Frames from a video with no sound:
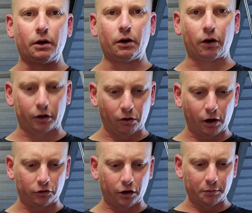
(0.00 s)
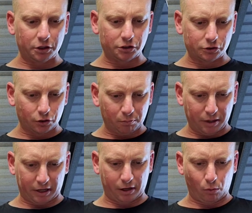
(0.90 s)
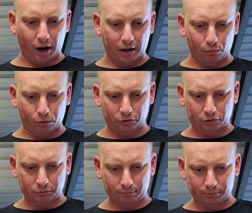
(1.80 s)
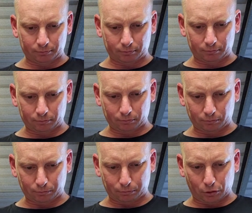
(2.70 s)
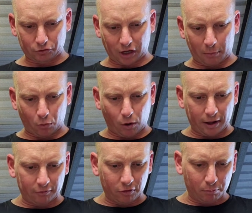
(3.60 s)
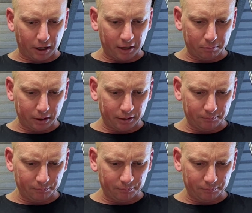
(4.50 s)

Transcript: Right guys, I'm just sort of picking away at what's come away of the paper.